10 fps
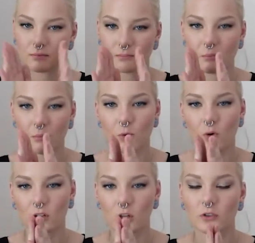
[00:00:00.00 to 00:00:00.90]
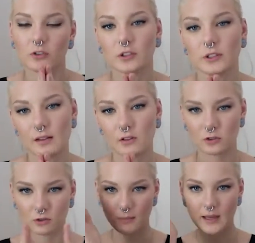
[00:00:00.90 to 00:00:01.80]
more closer together
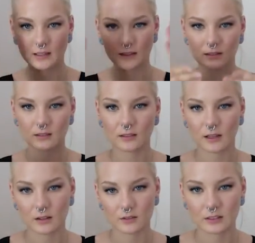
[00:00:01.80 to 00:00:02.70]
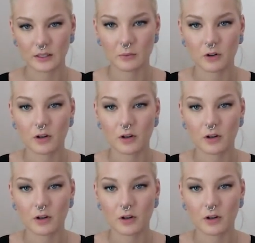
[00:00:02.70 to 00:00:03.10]
to make it kind of slimmer.